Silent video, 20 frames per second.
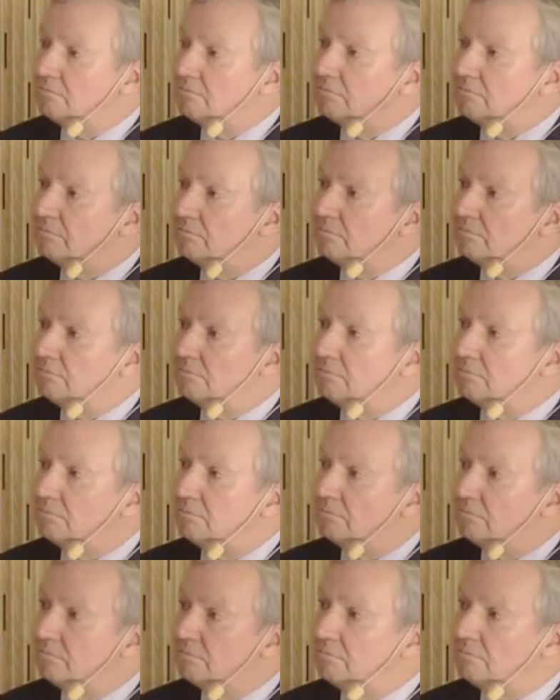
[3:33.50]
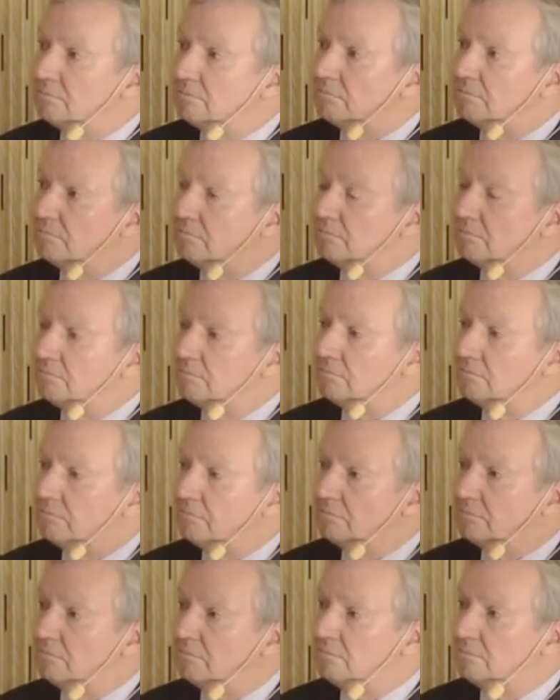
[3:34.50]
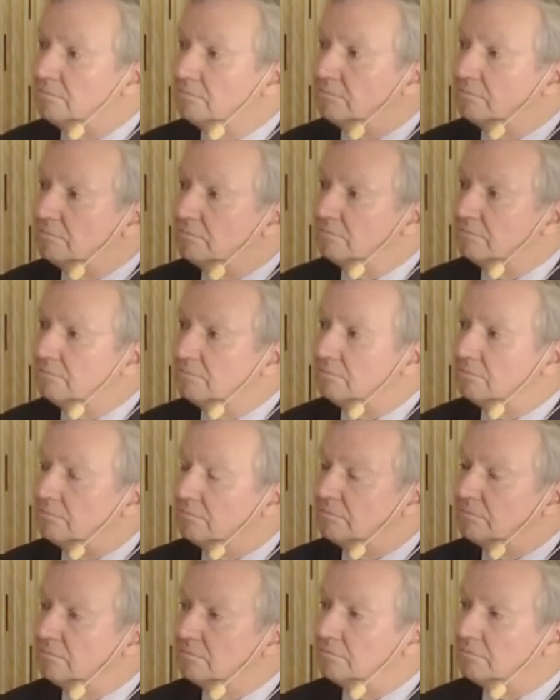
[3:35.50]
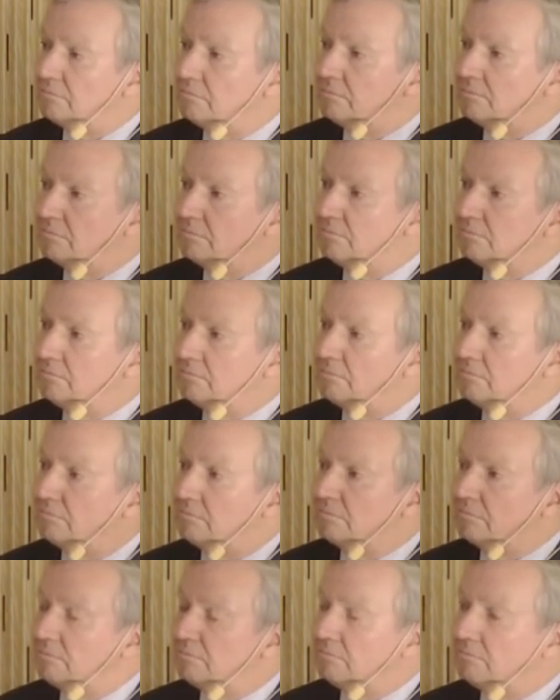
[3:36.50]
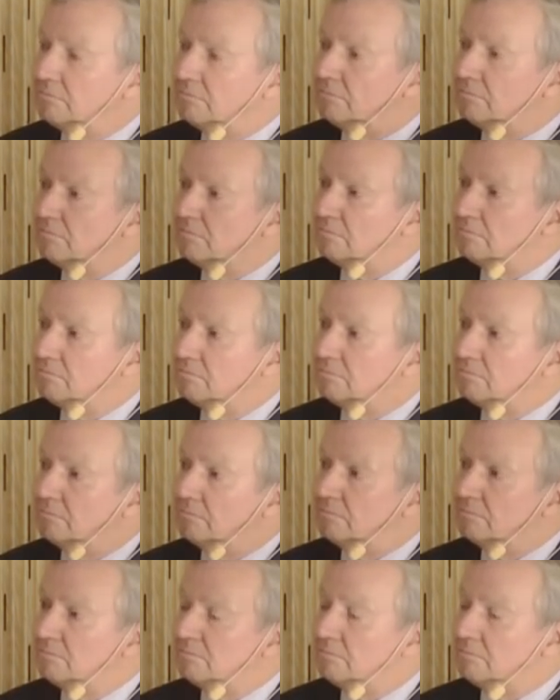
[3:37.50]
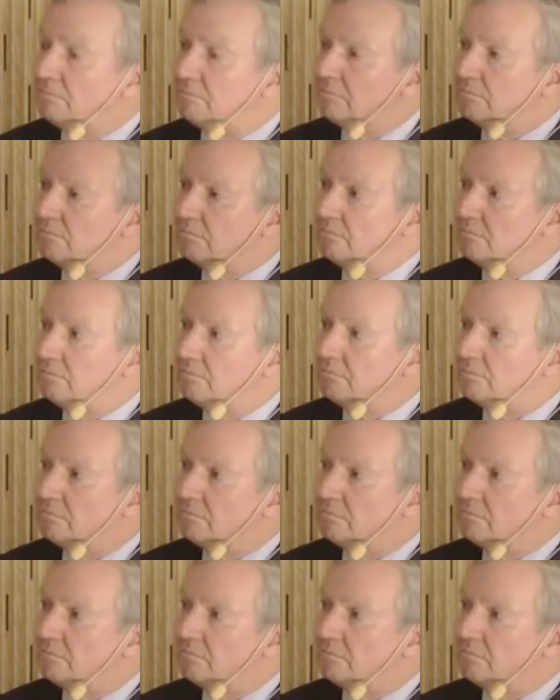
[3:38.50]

No words are spoken by the person on screen.